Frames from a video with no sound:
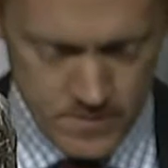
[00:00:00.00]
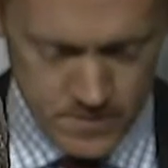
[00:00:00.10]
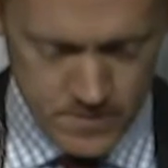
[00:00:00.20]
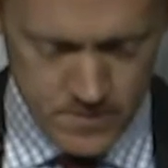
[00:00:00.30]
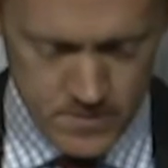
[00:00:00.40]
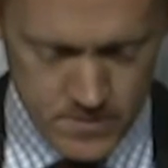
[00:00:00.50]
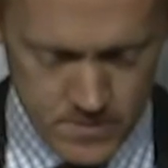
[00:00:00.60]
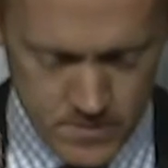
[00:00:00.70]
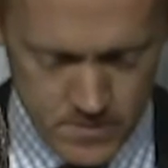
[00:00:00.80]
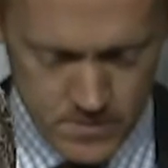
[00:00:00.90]

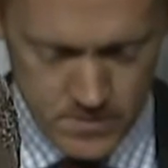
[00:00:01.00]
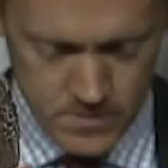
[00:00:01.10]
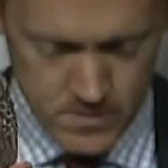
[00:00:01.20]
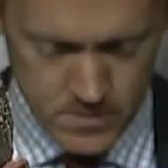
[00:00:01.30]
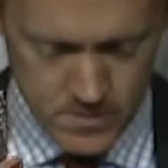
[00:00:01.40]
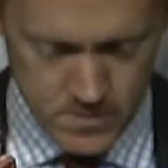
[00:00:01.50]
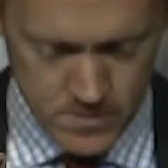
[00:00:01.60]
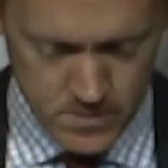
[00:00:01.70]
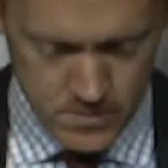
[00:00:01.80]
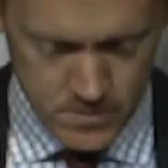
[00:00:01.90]

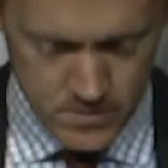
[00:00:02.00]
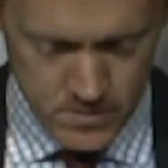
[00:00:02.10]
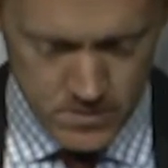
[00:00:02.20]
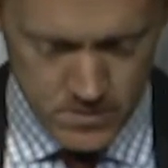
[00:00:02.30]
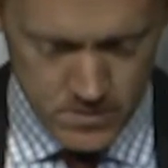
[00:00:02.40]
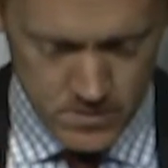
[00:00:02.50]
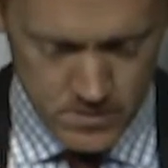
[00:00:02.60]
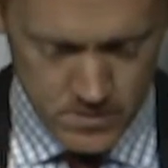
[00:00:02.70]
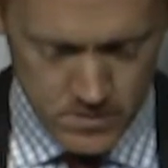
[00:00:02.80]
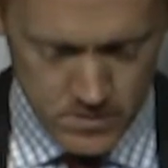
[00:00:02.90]

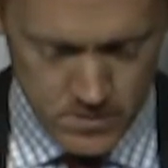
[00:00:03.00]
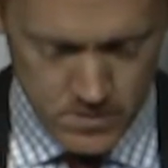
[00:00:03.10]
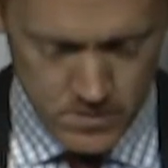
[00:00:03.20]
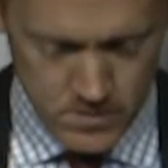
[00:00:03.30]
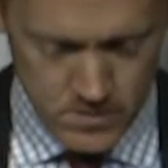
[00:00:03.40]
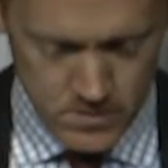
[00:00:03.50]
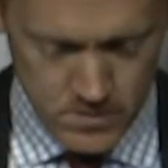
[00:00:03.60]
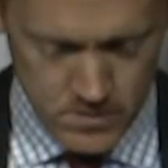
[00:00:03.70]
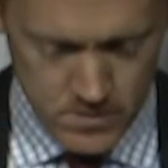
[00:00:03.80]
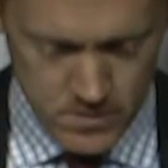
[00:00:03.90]

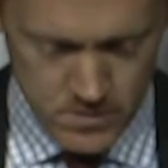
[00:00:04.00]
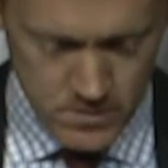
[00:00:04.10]
(not speaking)